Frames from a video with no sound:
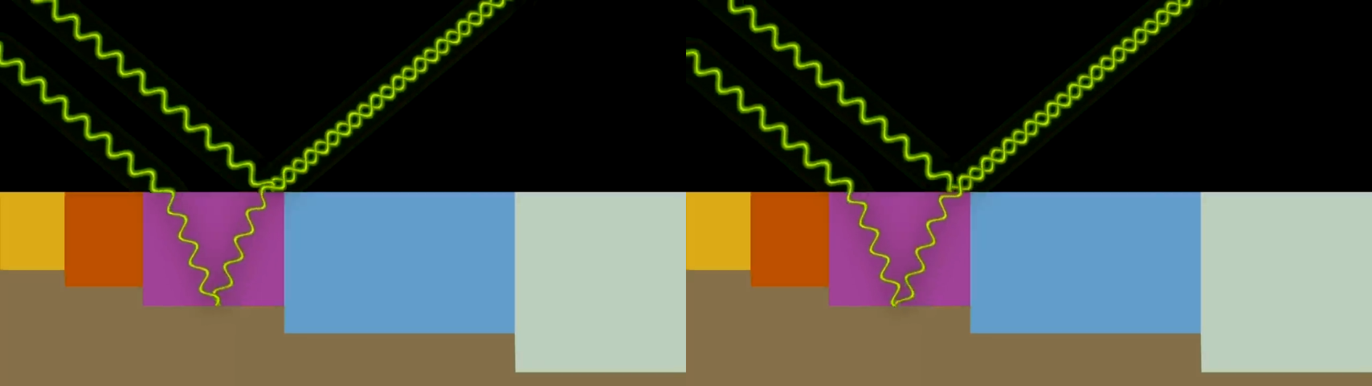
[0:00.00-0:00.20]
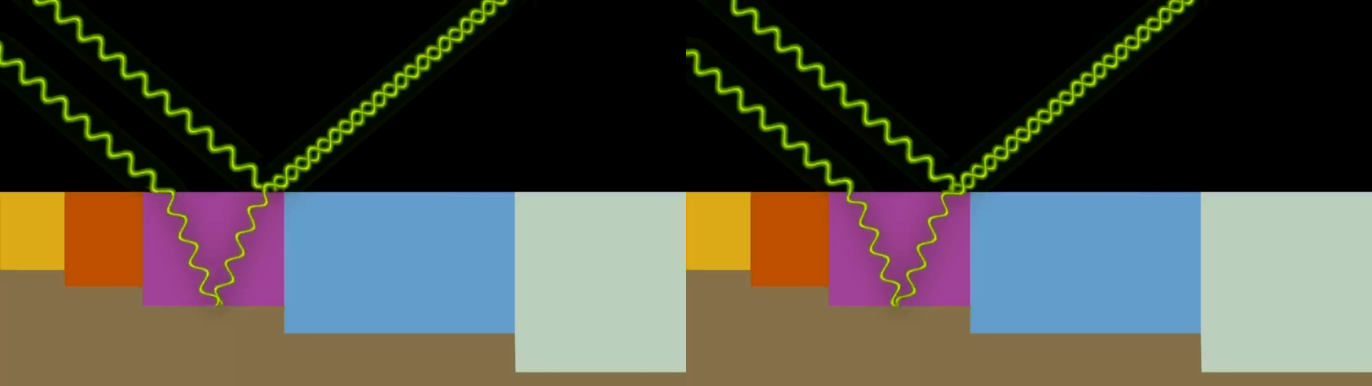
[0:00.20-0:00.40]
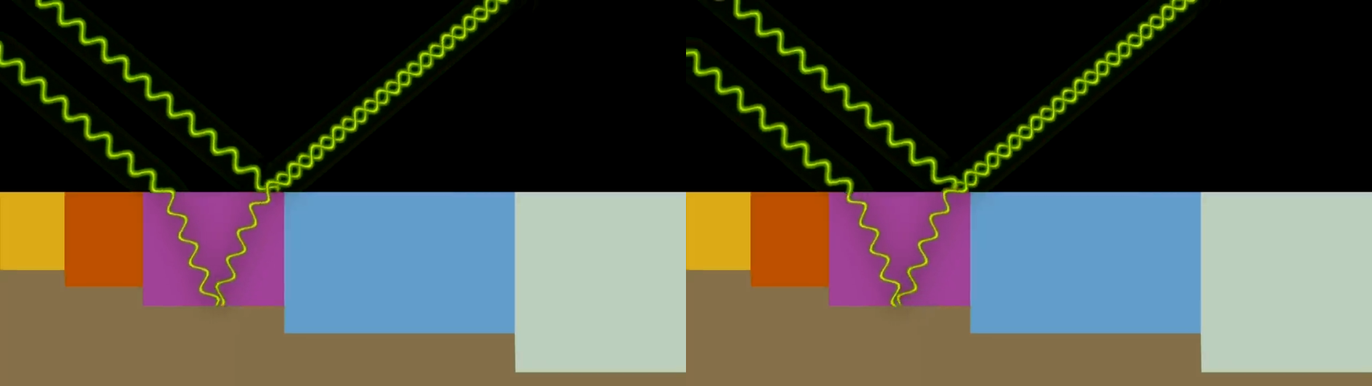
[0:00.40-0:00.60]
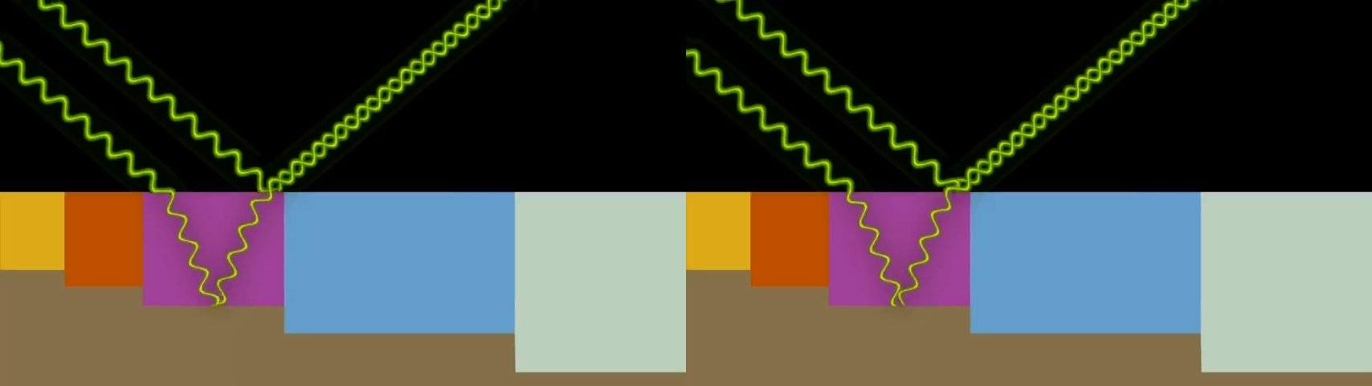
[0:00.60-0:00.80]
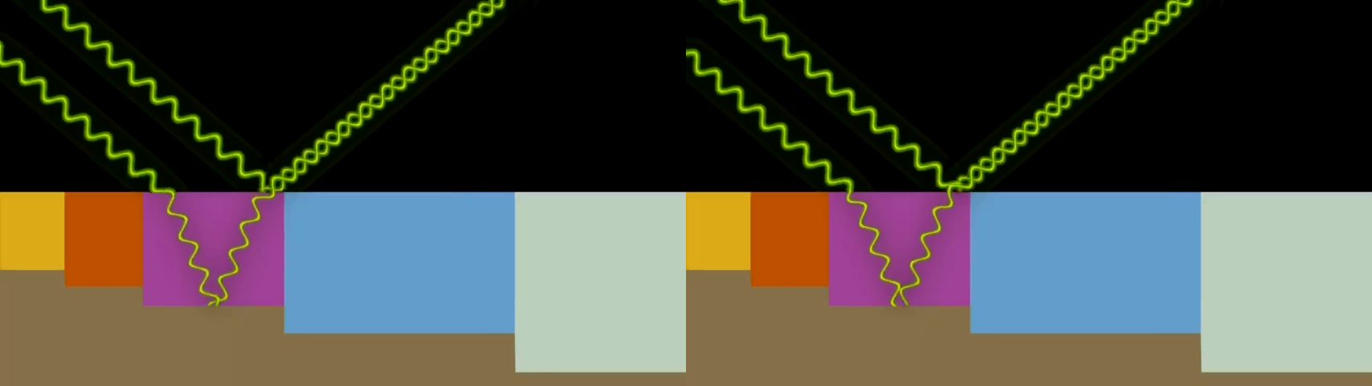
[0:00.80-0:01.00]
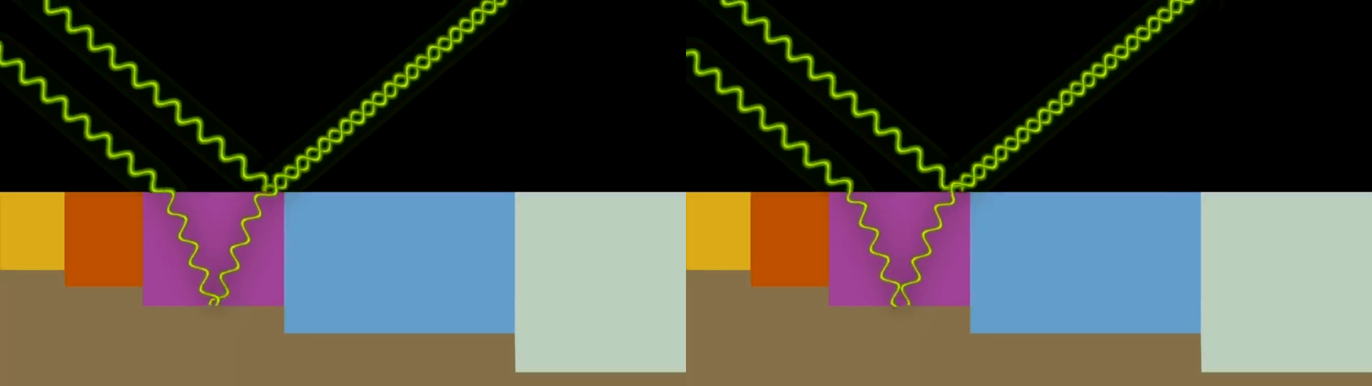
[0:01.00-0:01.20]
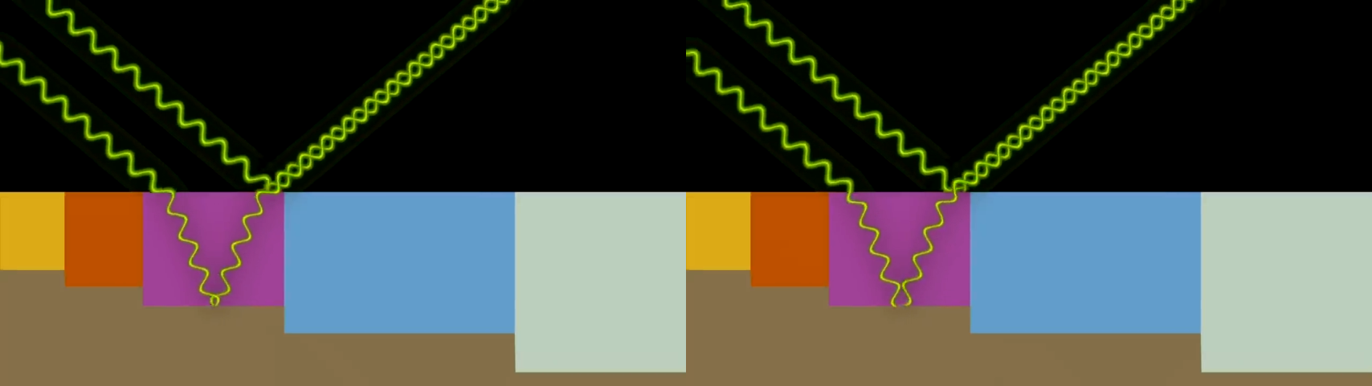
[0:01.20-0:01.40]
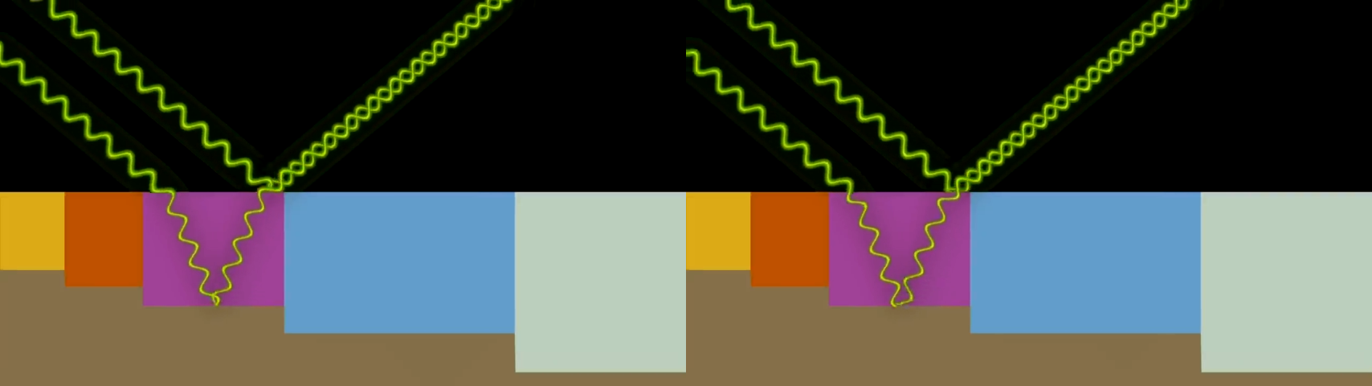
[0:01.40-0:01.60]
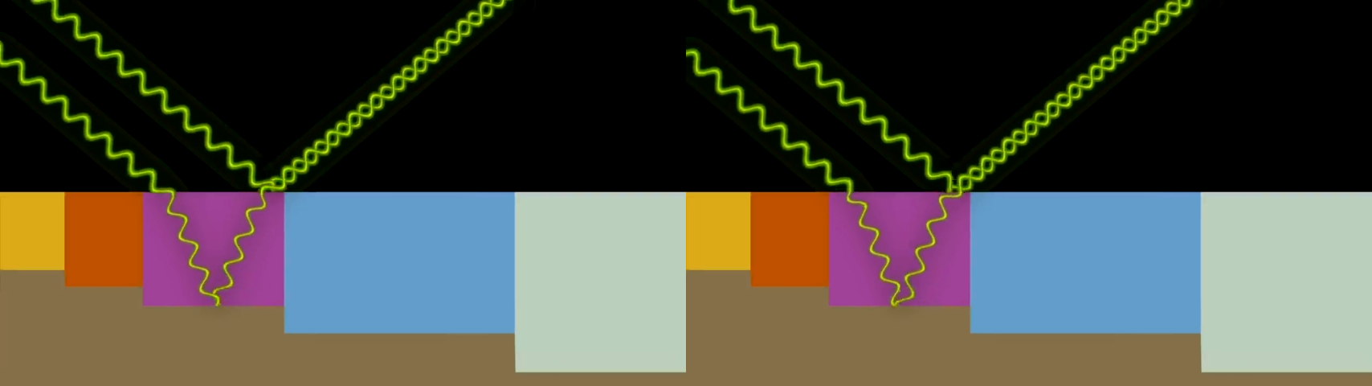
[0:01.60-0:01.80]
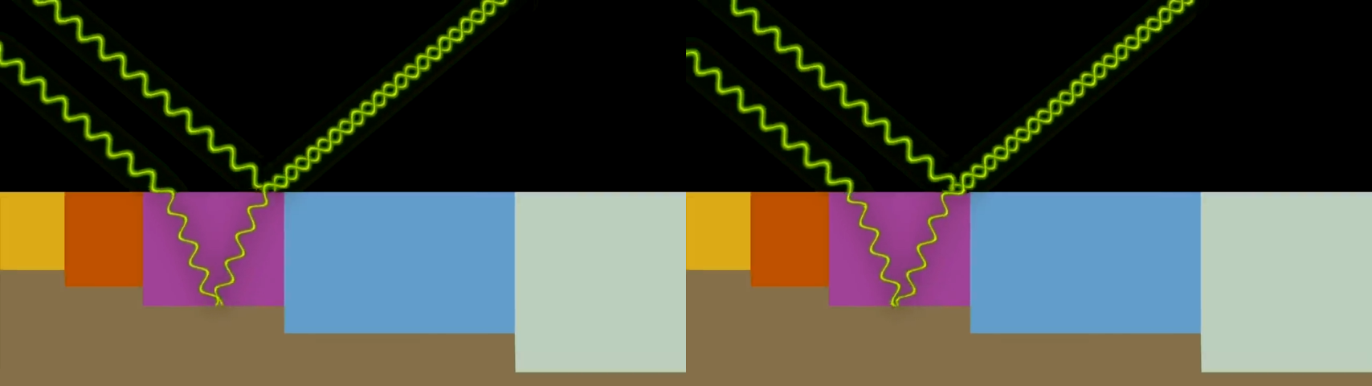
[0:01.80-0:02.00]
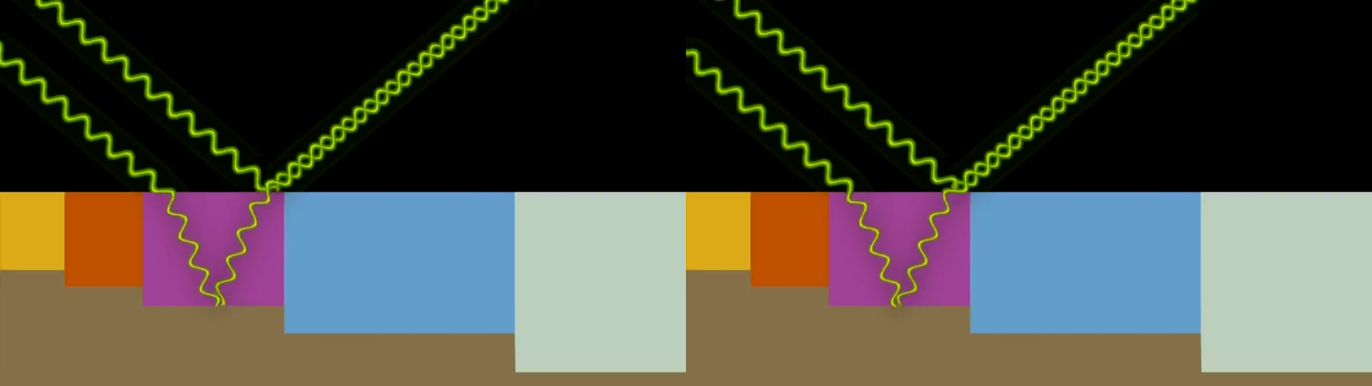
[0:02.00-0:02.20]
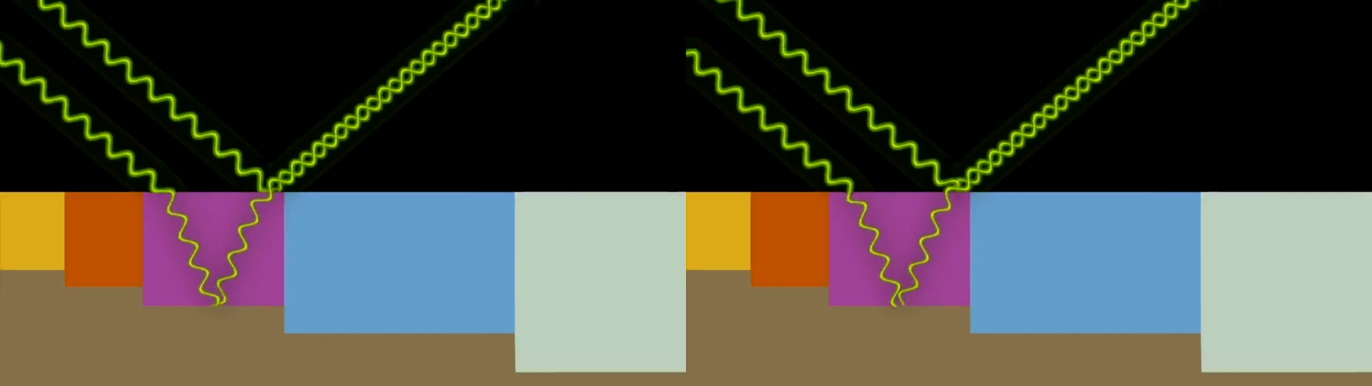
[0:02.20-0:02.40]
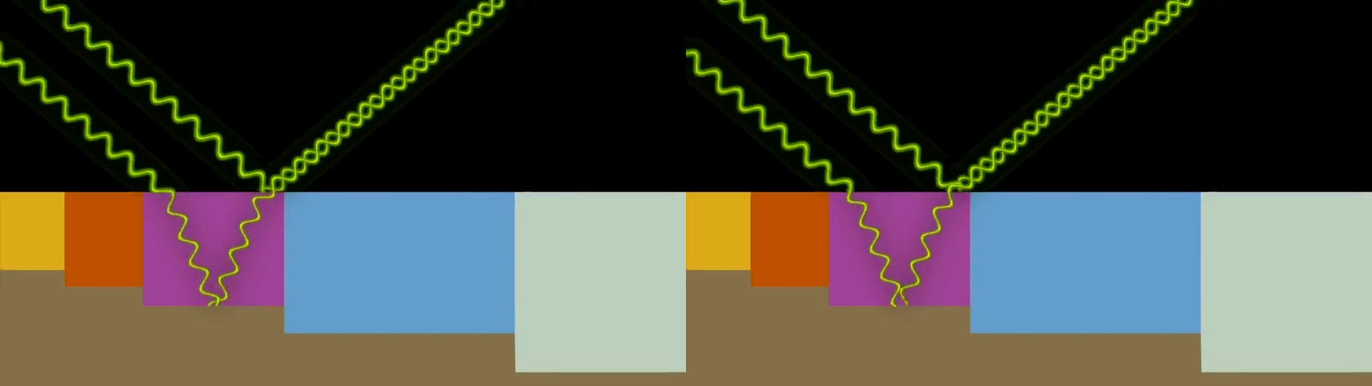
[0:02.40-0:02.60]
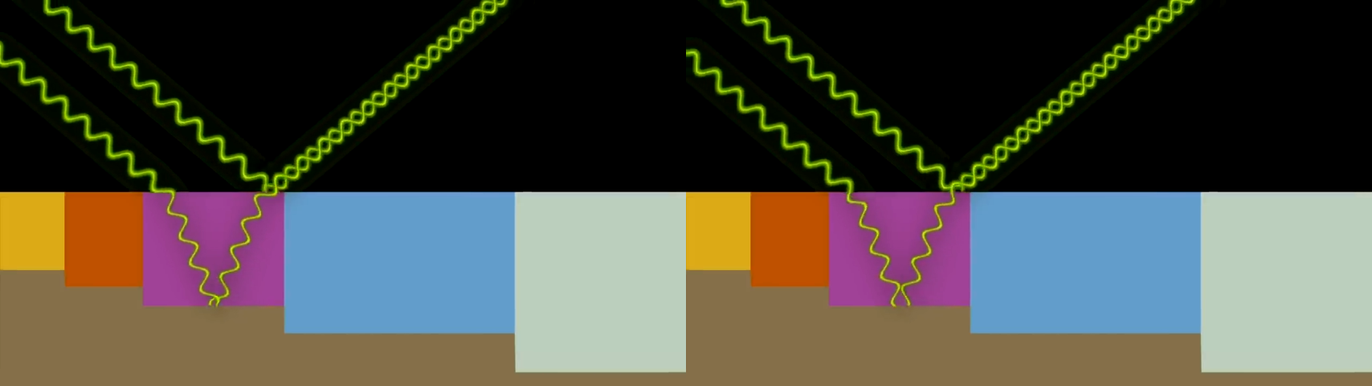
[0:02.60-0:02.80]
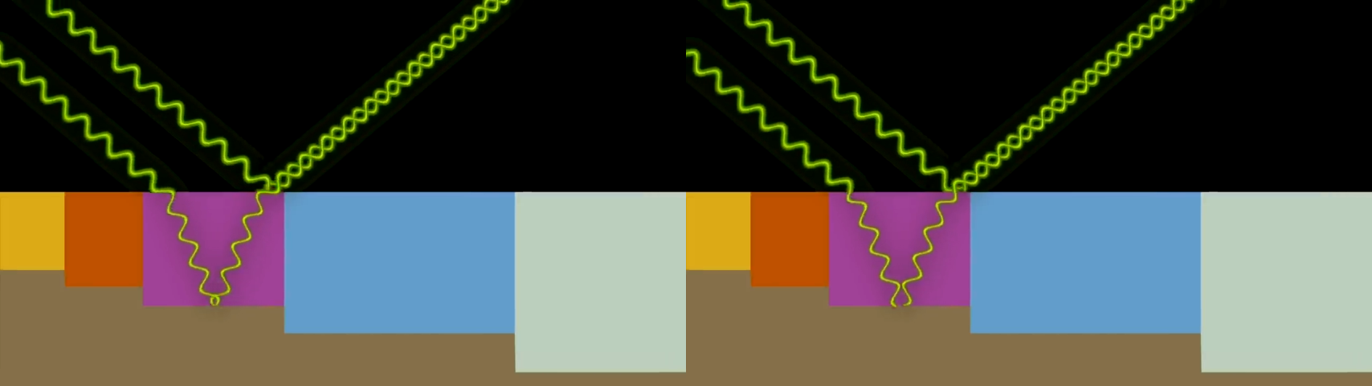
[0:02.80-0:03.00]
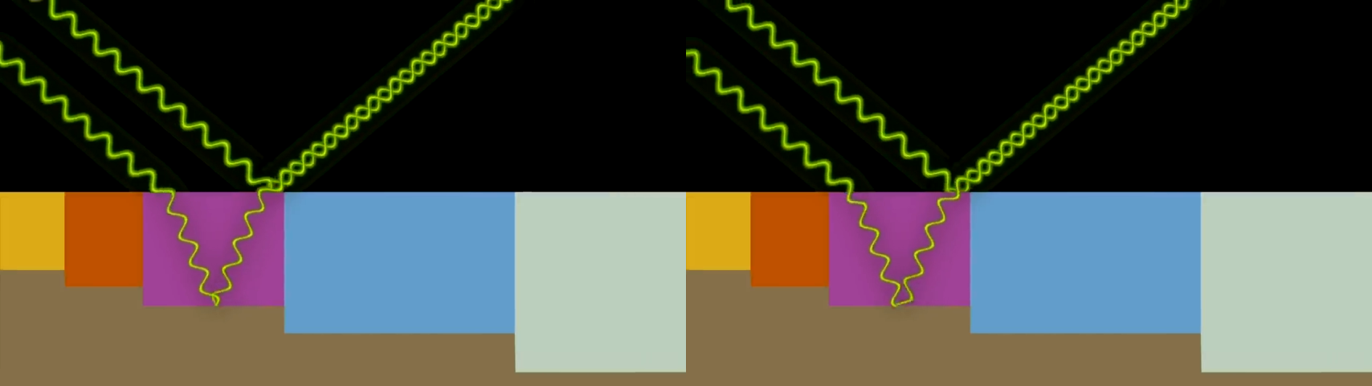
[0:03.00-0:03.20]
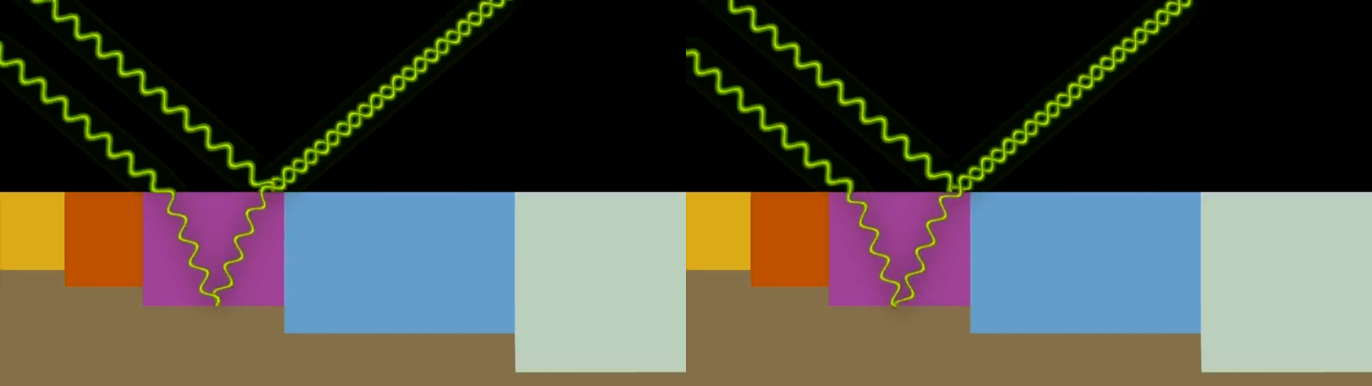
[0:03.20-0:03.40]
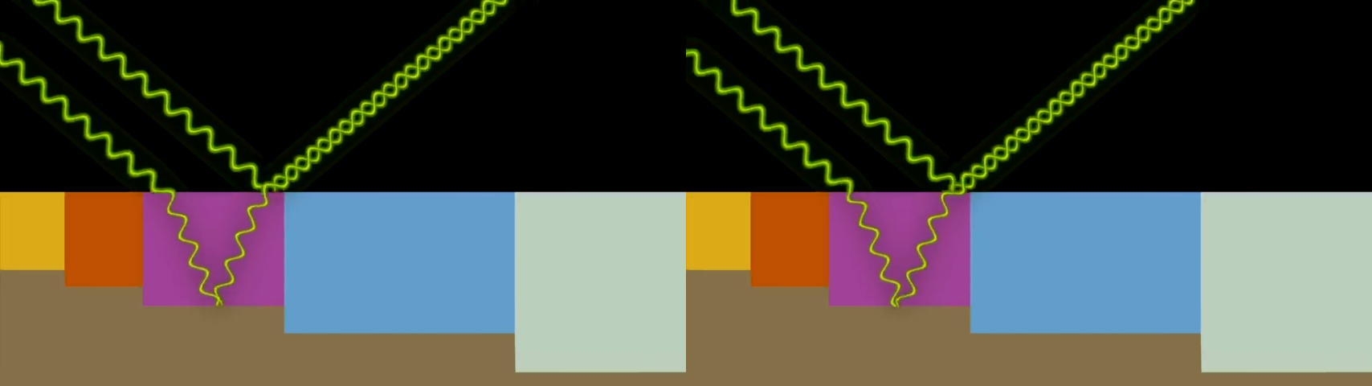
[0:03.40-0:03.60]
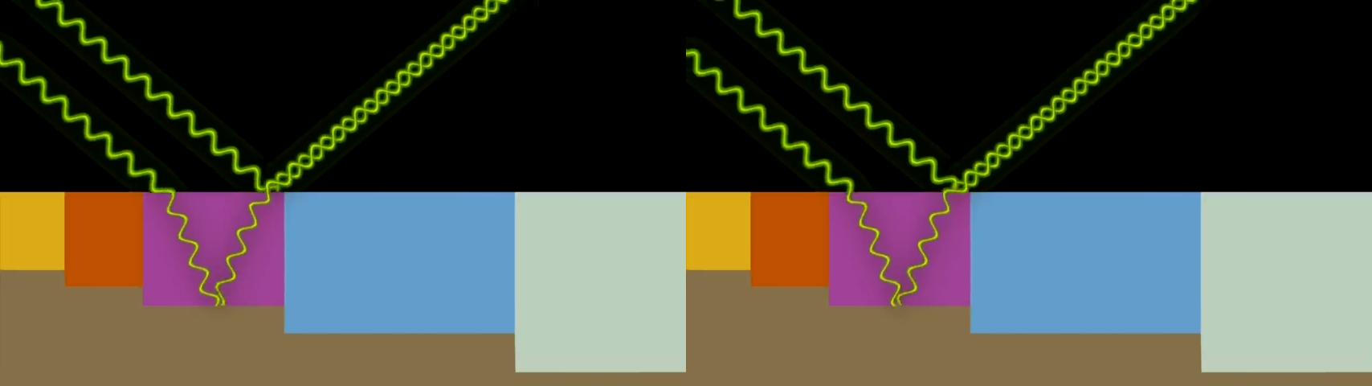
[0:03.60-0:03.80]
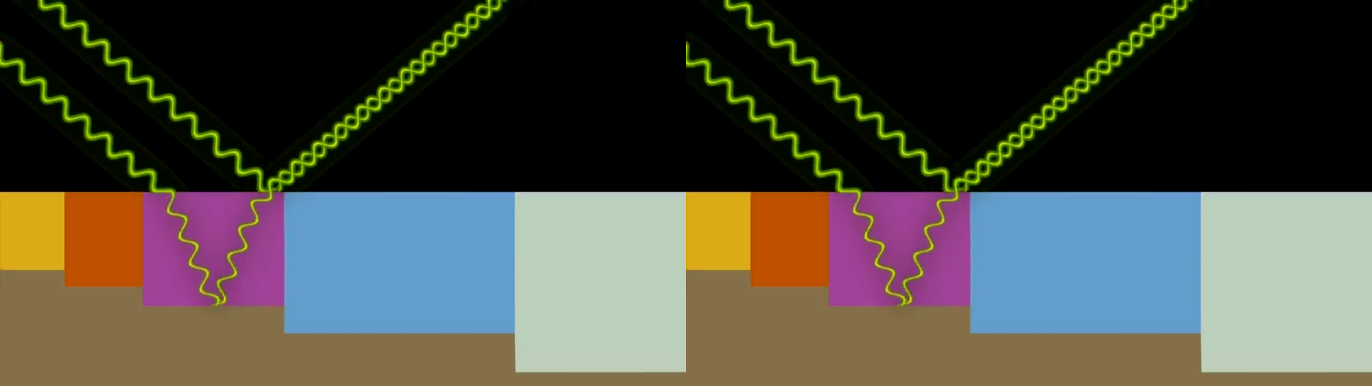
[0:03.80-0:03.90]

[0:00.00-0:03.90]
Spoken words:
(no speaker visible)